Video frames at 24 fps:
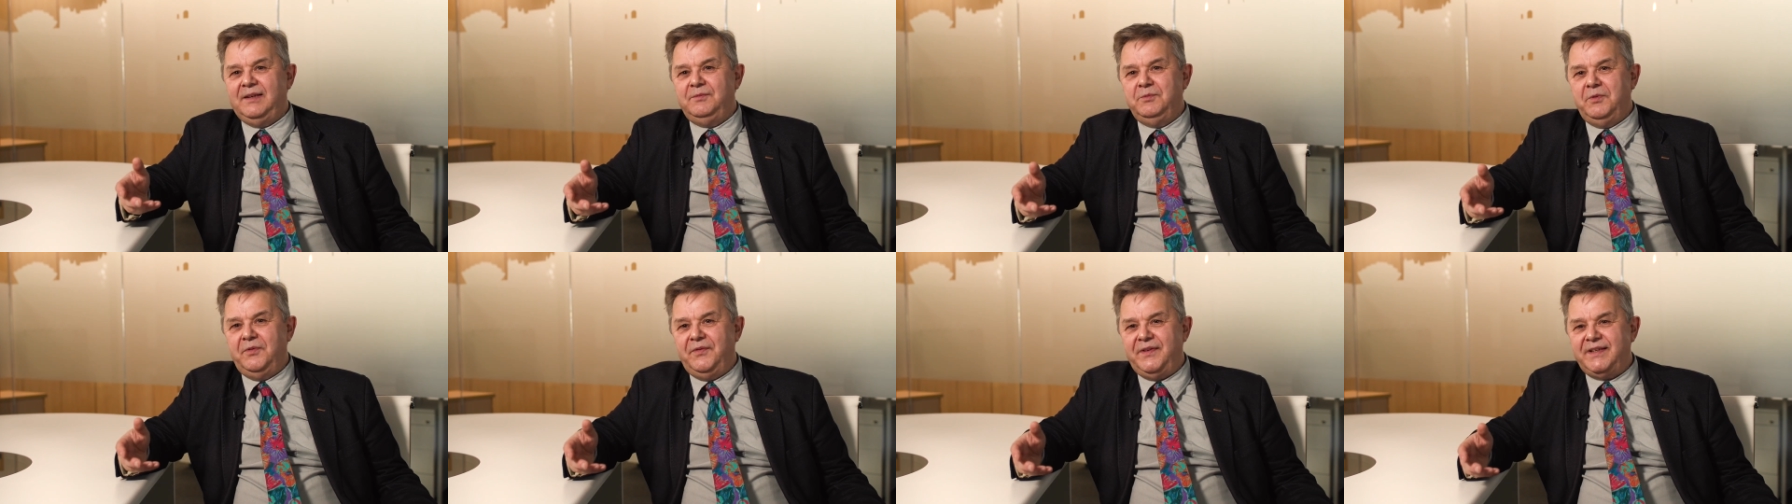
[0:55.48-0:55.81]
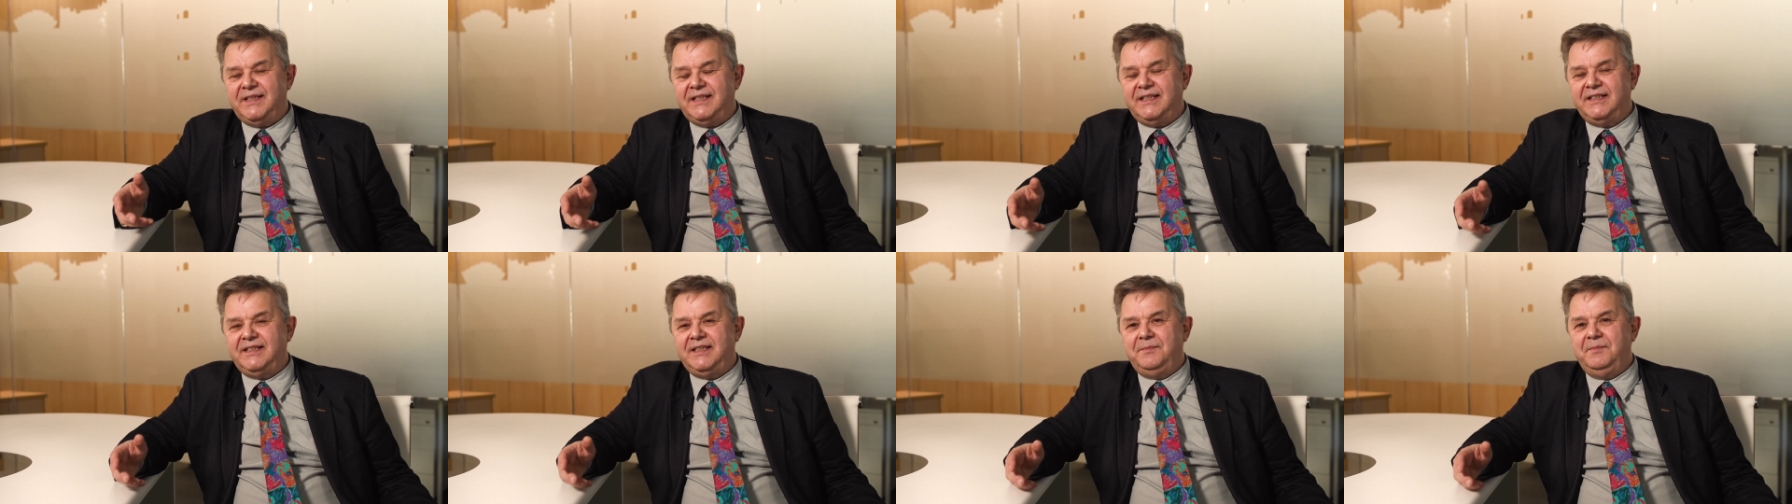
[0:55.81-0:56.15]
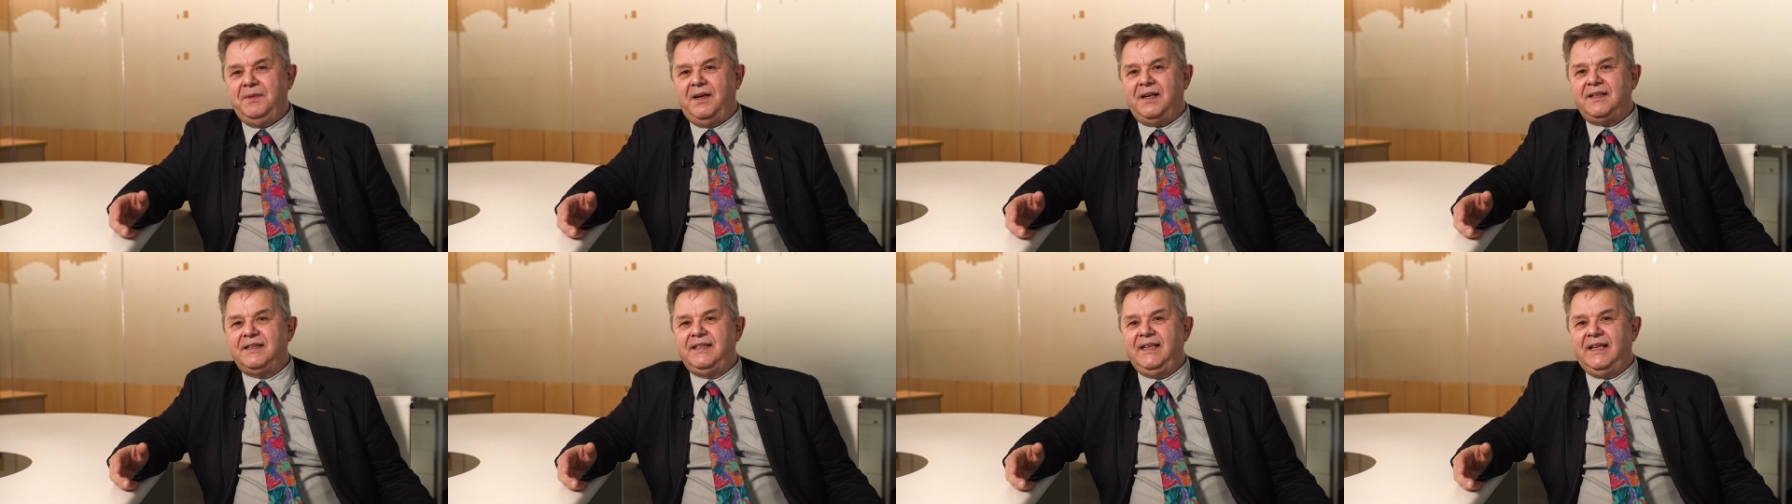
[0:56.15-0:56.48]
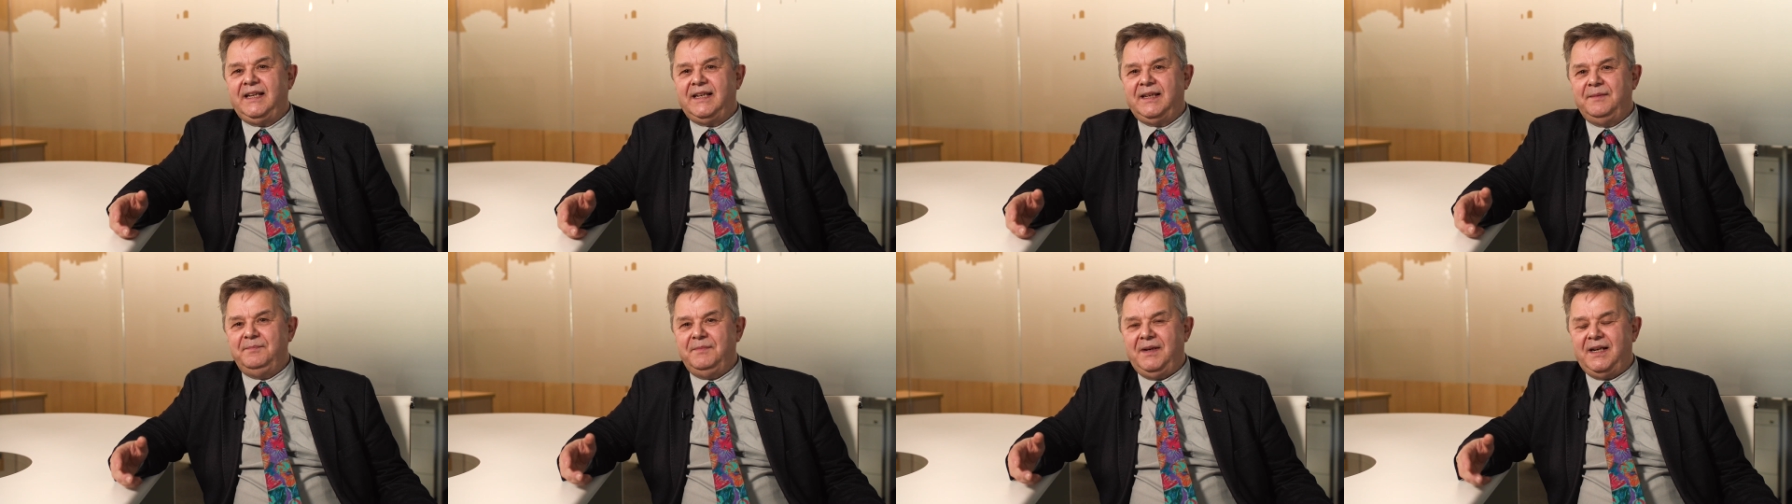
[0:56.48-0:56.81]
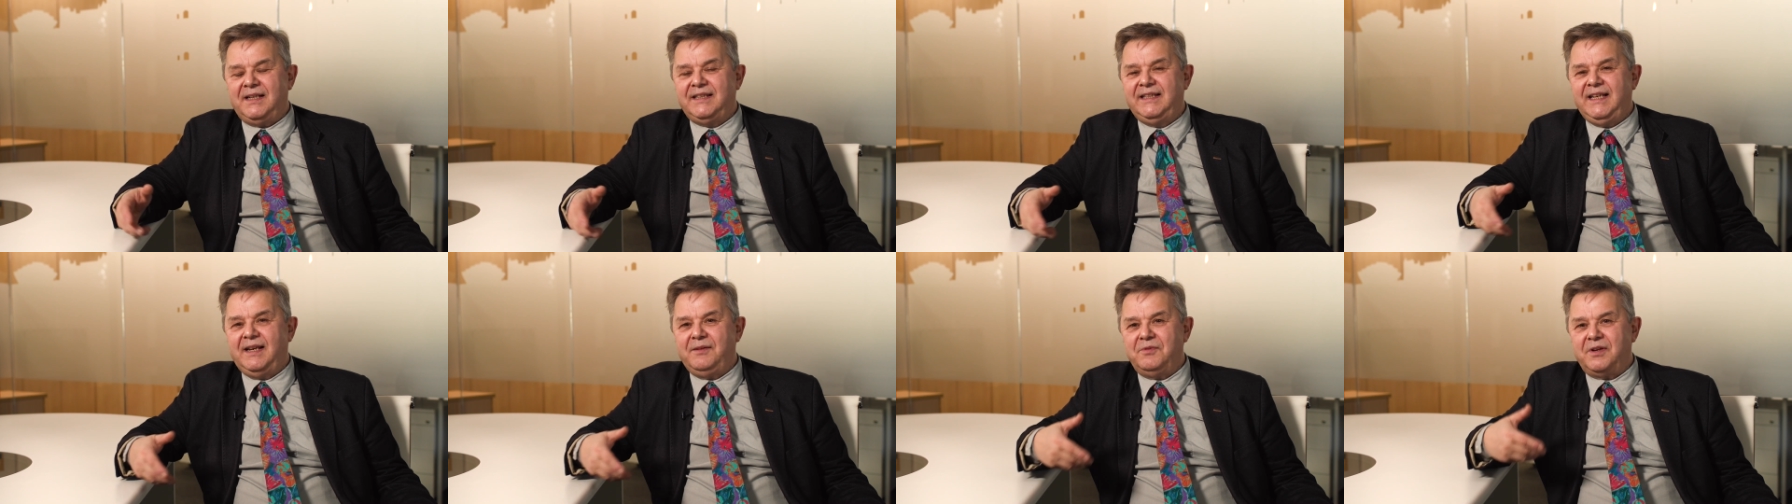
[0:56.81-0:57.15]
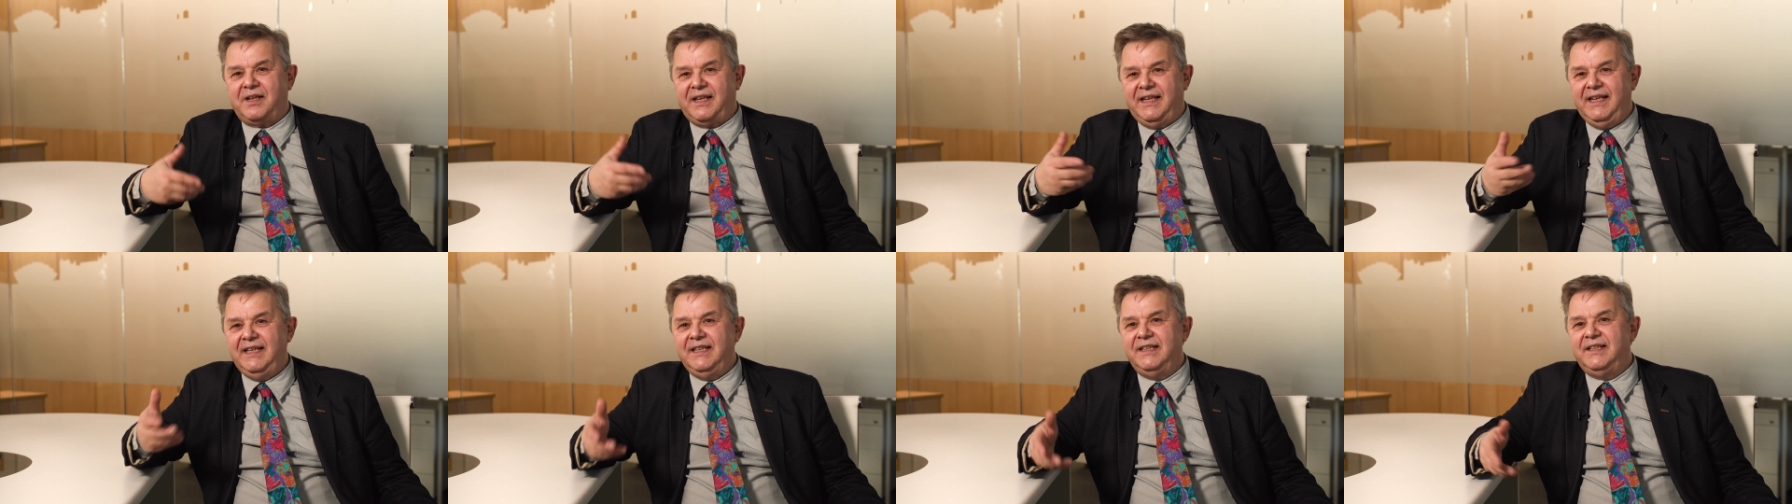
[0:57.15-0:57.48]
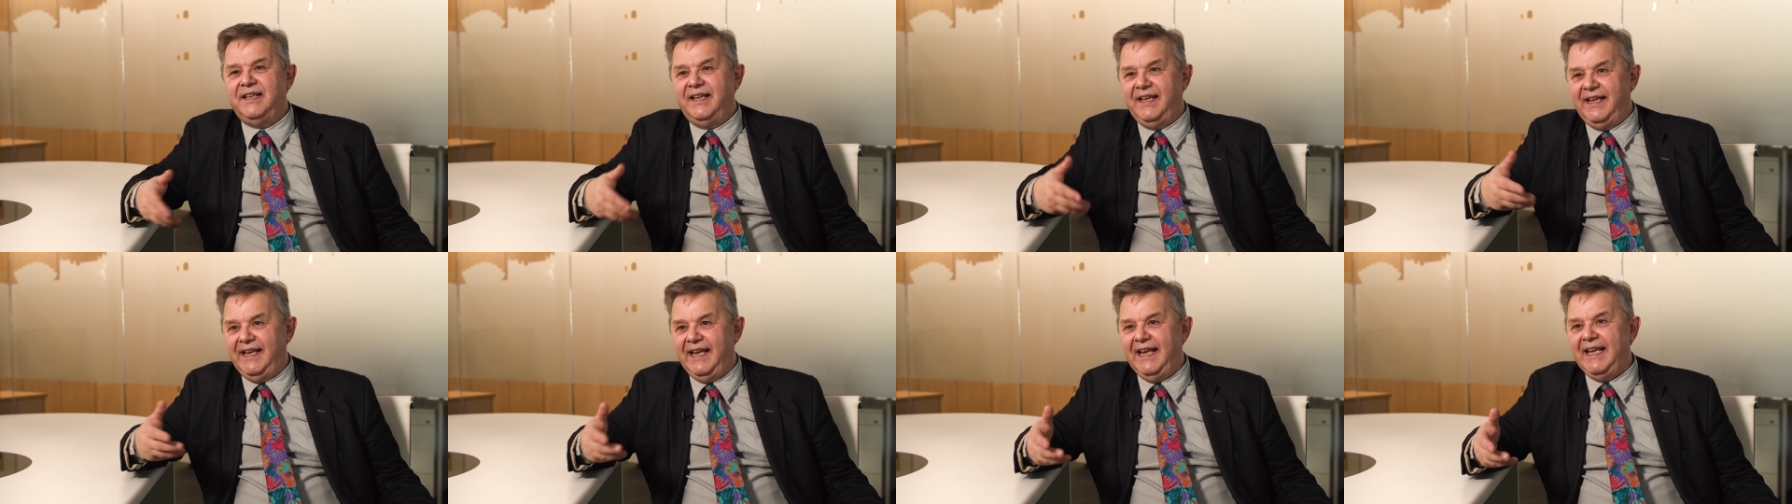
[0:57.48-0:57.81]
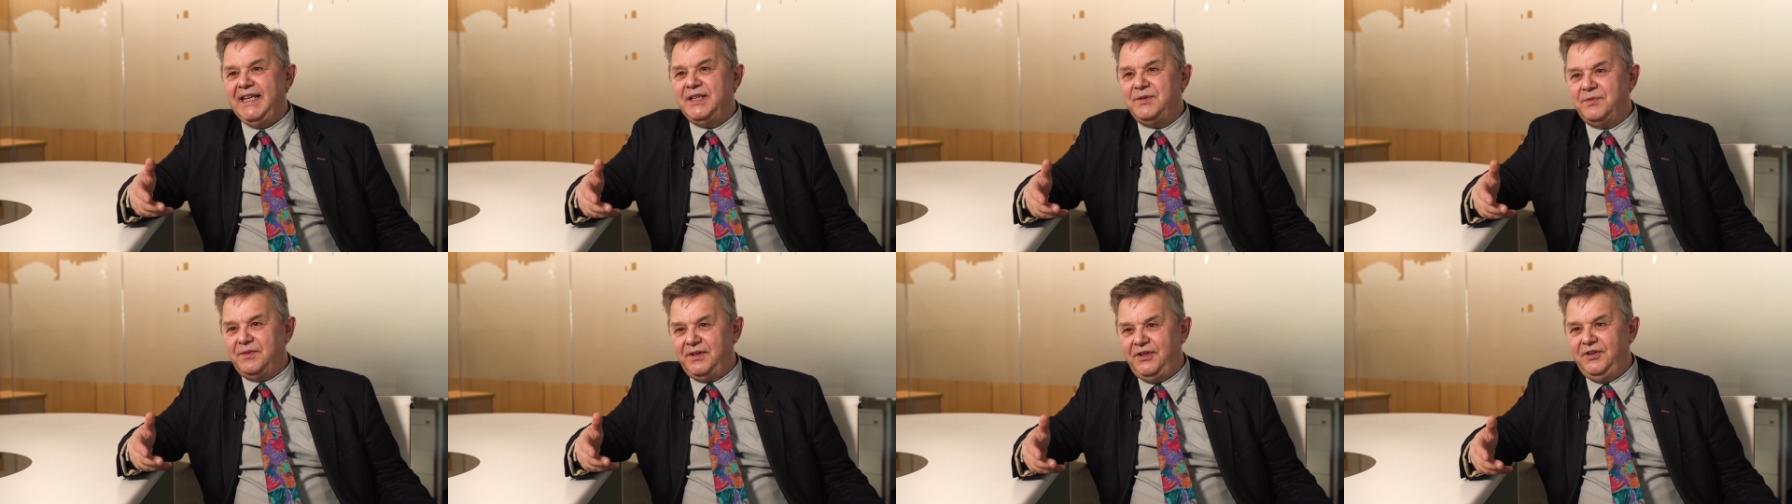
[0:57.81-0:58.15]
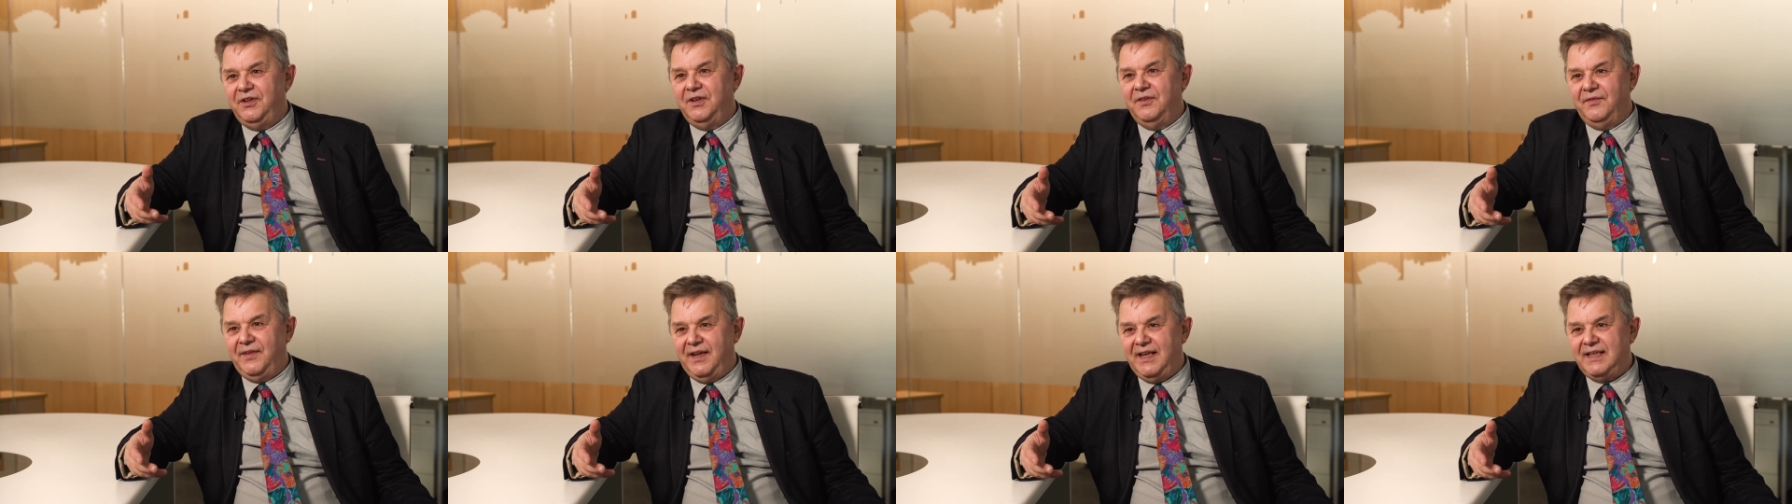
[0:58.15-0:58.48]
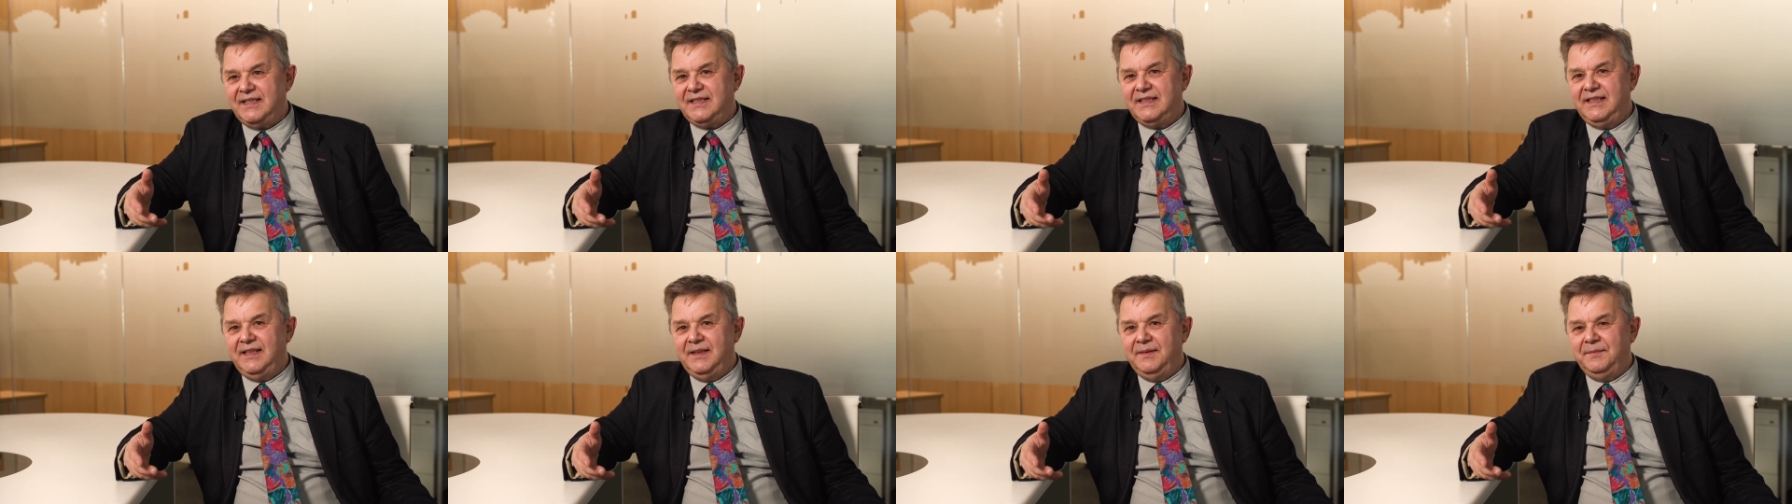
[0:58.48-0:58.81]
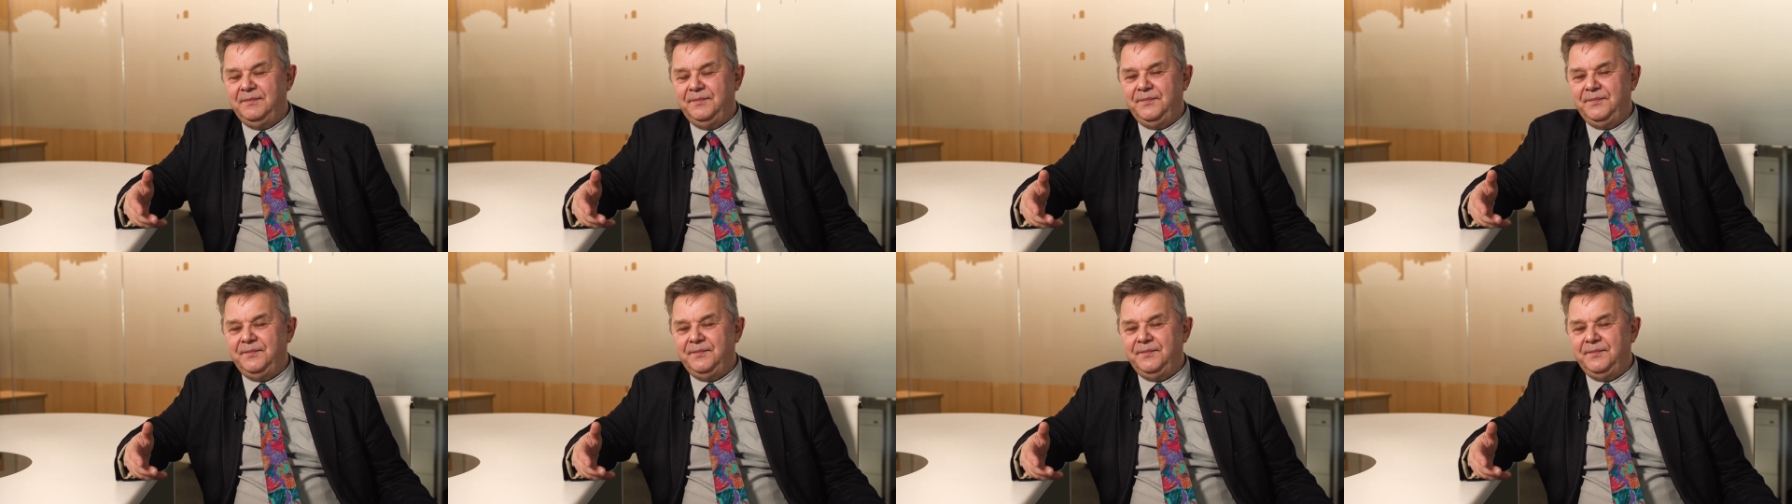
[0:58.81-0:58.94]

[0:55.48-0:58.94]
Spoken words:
and we visited Martec, and Martec were keen to engage with the university.